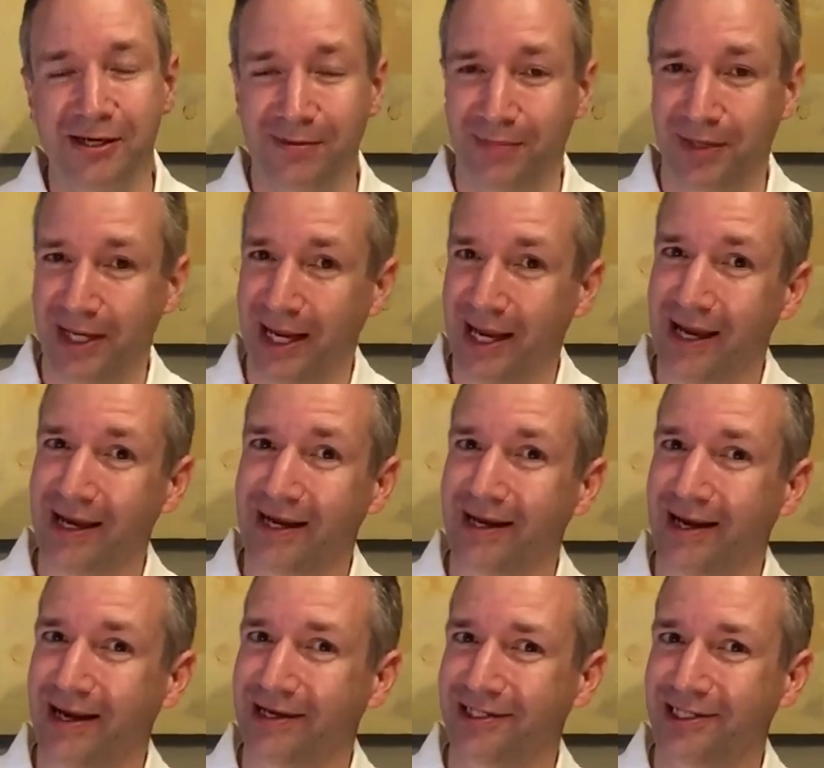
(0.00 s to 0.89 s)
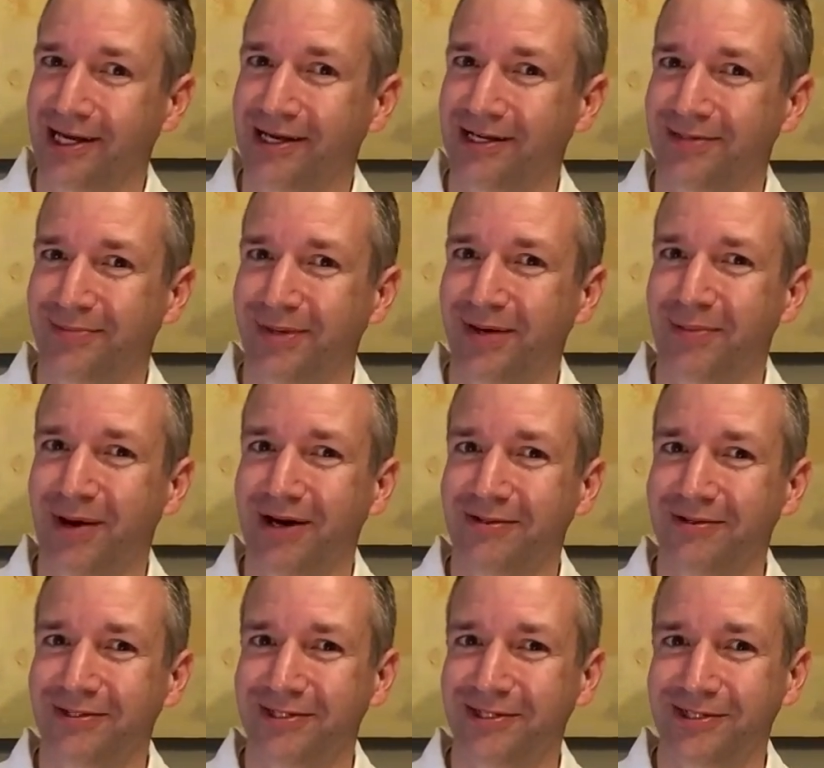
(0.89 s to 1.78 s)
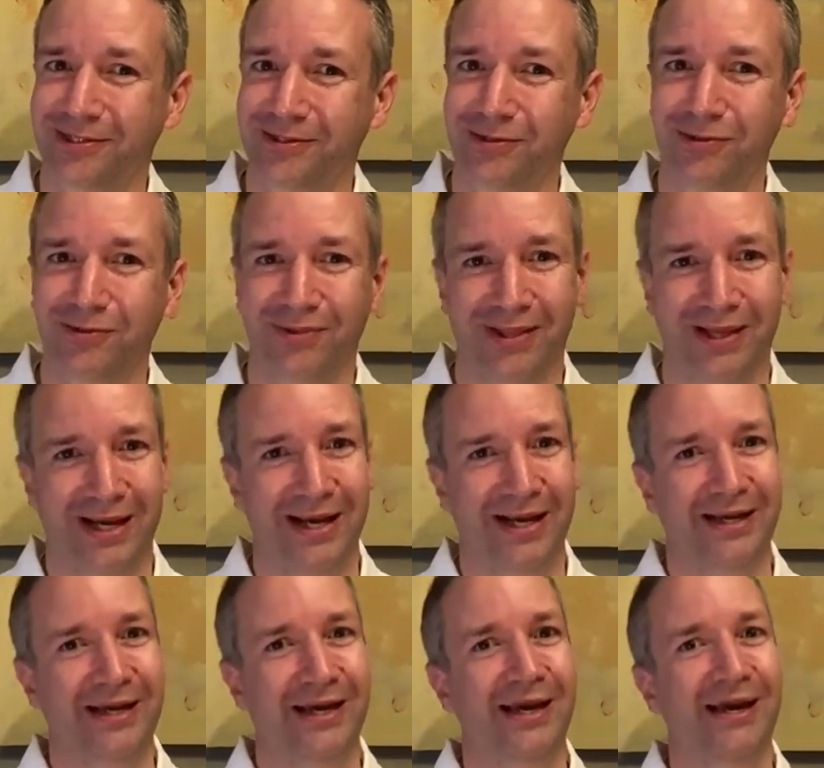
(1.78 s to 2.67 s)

but hey, Asia has big mountains too, like